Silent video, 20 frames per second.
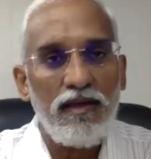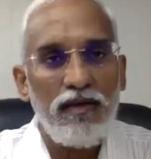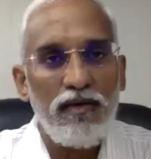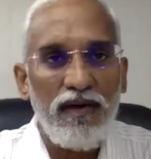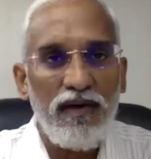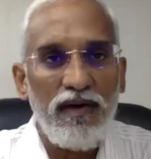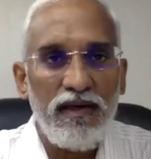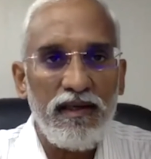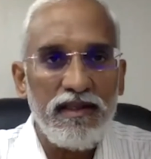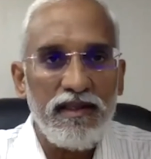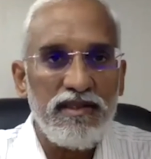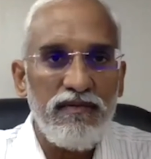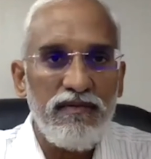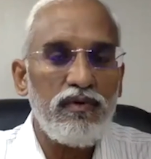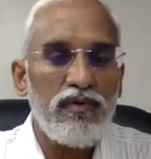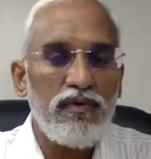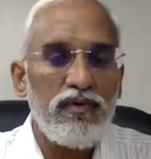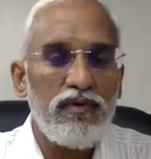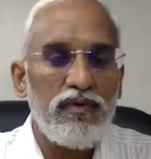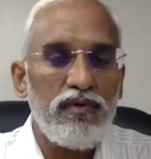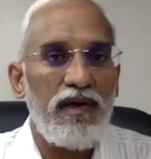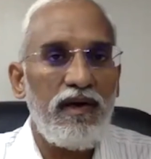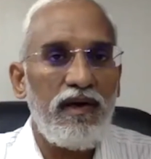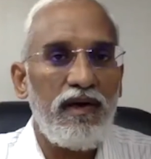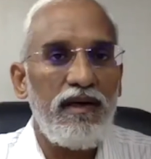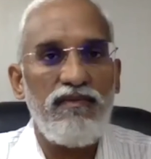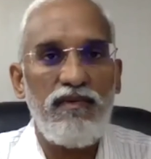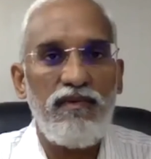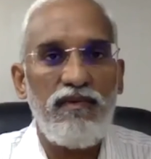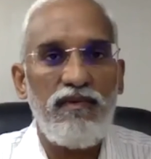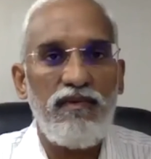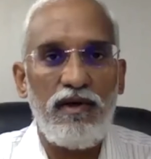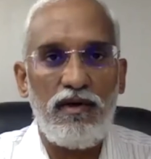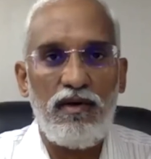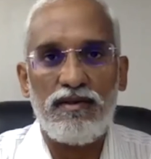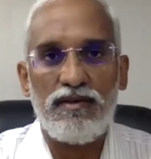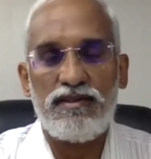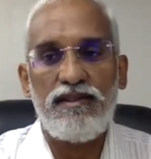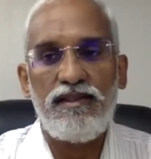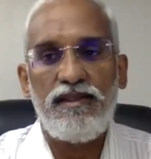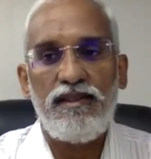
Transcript: file a civil suit for any civil cause.